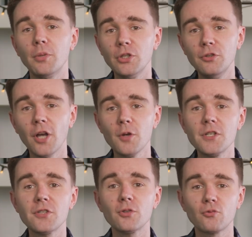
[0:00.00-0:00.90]
But you
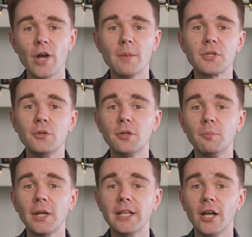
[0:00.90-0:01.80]
notice that reps who
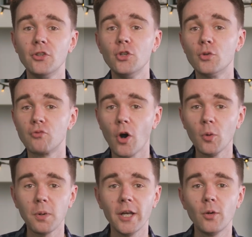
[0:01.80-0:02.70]
complete a new
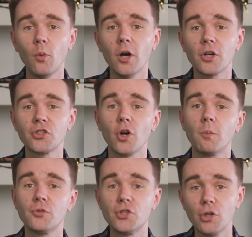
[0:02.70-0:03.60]
role-playing
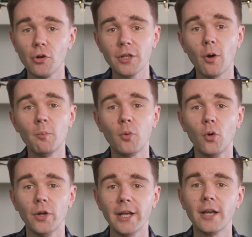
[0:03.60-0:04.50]
workshop during
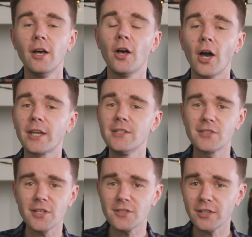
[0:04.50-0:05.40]
onboarding are
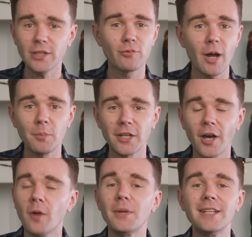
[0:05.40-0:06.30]
consistently ramping
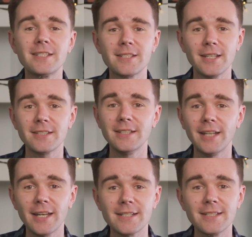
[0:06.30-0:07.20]
up in 60
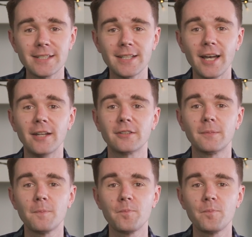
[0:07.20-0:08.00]
days instead.